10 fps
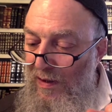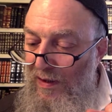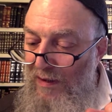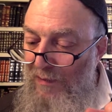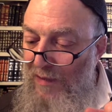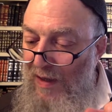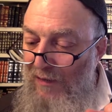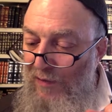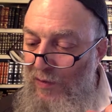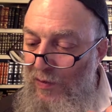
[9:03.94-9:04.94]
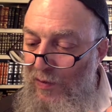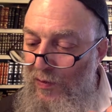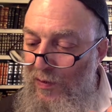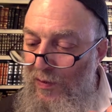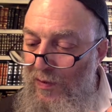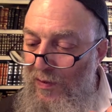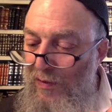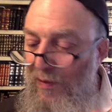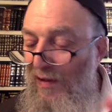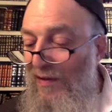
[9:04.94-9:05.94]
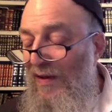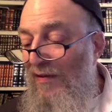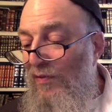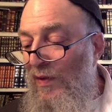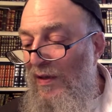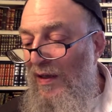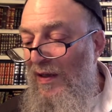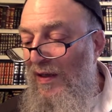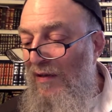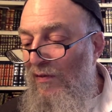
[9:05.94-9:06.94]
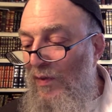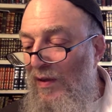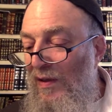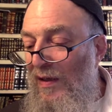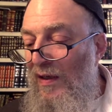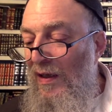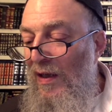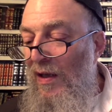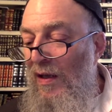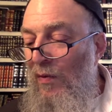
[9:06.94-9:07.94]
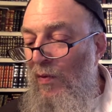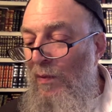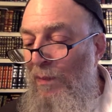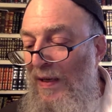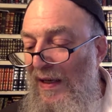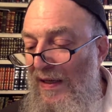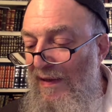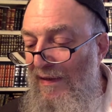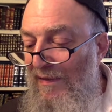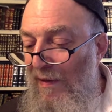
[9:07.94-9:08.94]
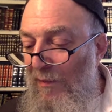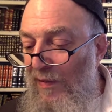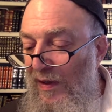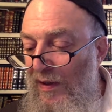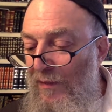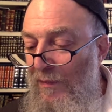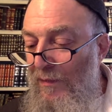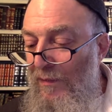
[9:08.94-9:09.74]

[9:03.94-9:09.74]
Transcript: im yahavuhu. Well, he's really repeating something